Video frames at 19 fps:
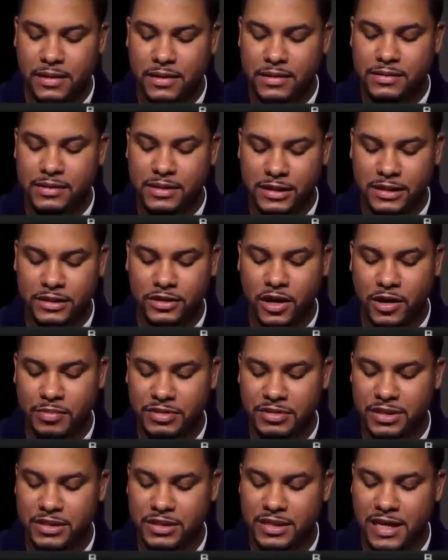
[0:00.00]
C sharp is
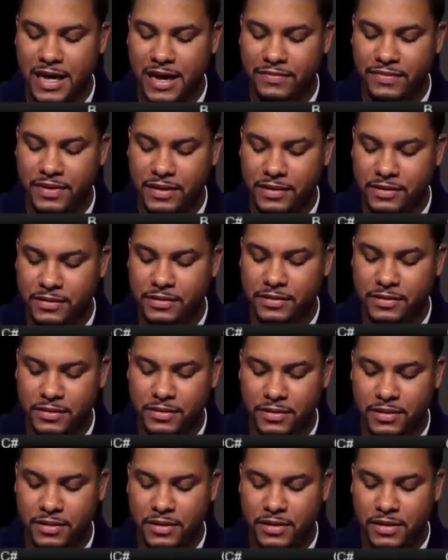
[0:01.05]
the 7,
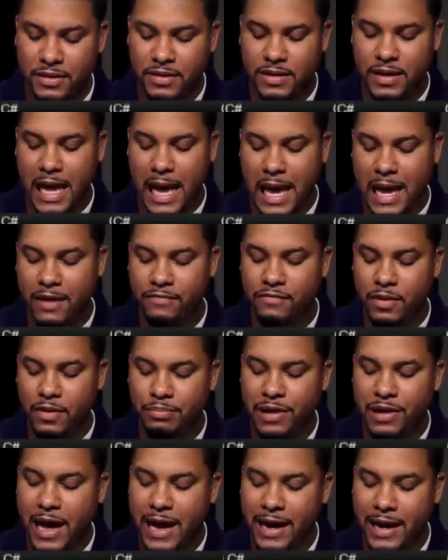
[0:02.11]
and we're
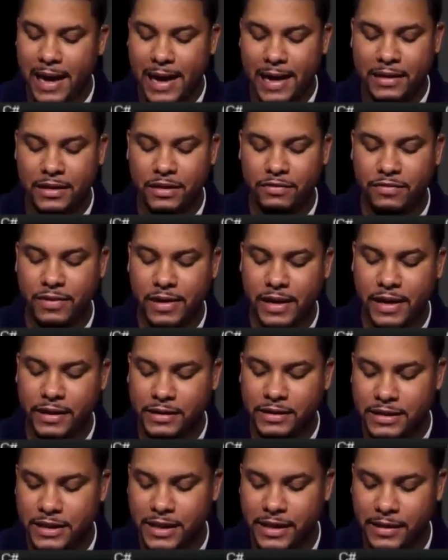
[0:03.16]
back at the 1,
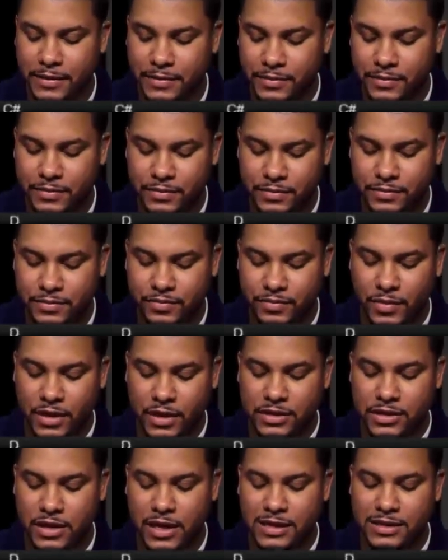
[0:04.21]
D.
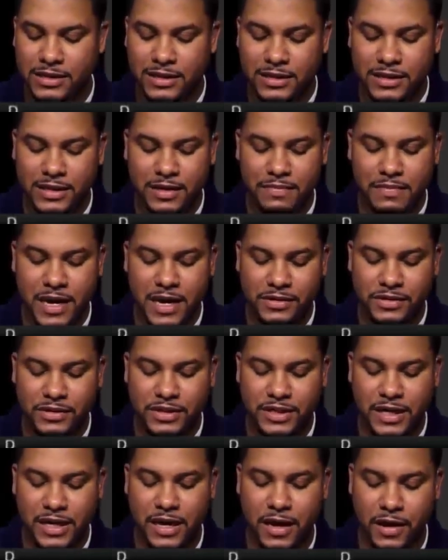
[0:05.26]
So that's the D major
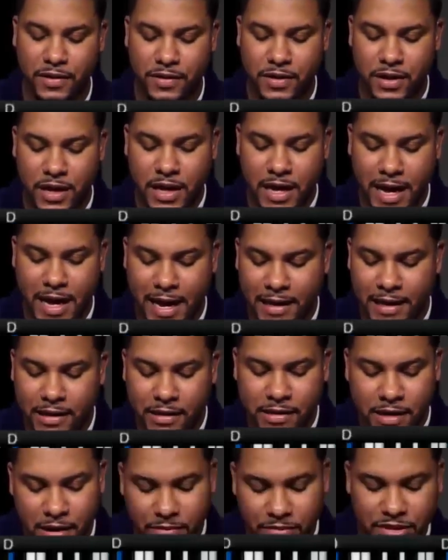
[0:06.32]
scale and the
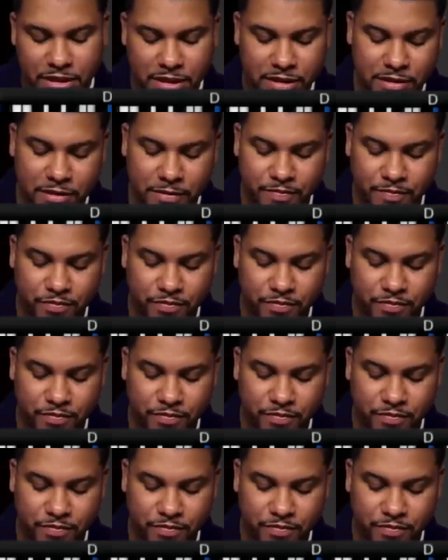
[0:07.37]
number system.